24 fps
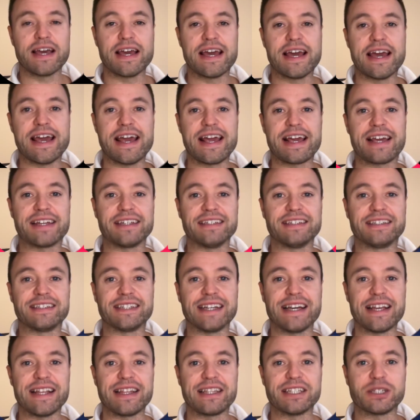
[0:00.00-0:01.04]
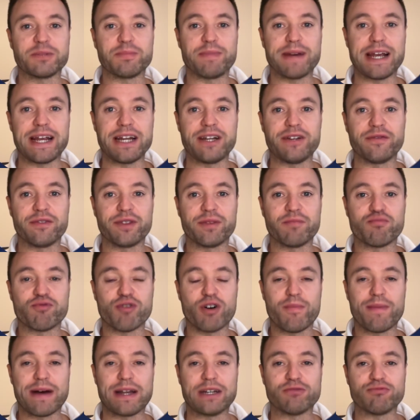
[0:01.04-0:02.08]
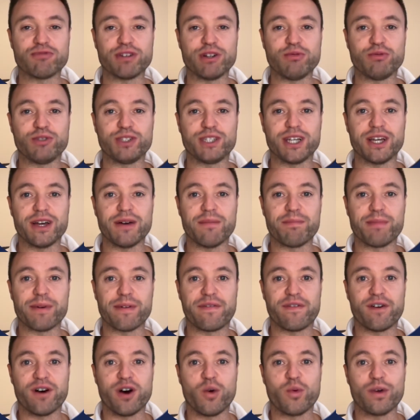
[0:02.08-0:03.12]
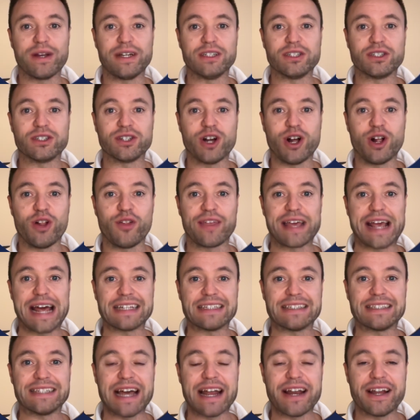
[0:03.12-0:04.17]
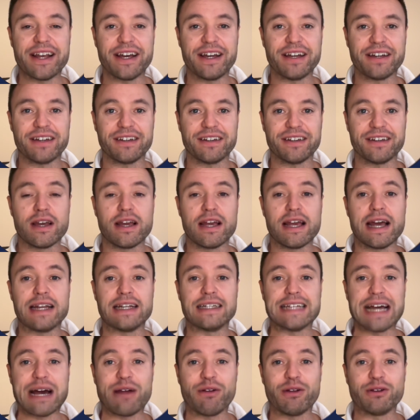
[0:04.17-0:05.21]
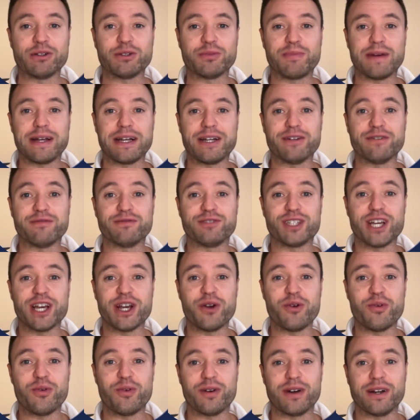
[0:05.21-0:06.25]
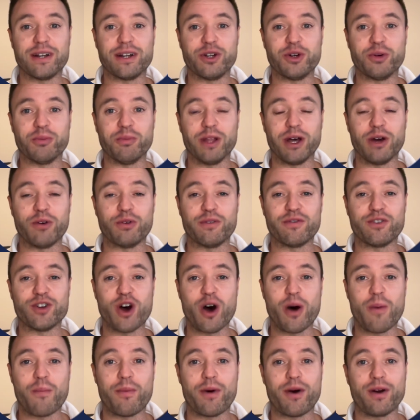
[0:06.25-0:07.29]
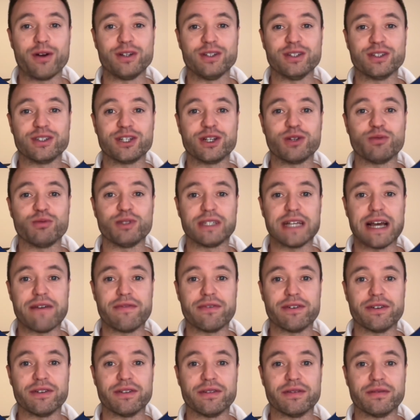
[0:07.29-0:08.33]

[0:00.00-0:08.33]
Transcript: Here you can see the speed of the broadband router before we installed the antenna. It had a download speed of 2 and an upload of 0.27.